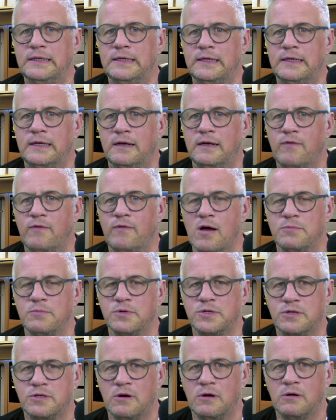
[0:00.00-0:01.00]

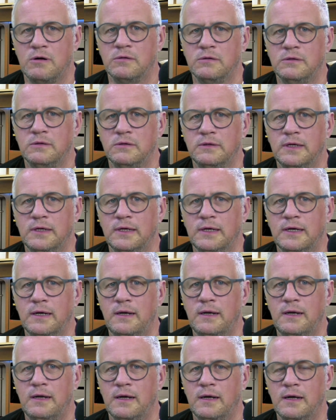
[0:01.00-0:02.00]
Armstrong
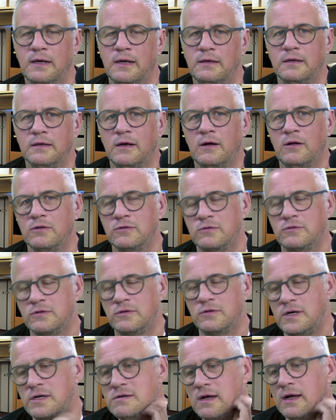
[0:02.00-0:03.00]
and
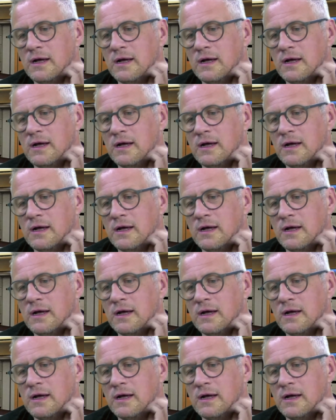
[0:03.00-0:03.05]
Aldrin.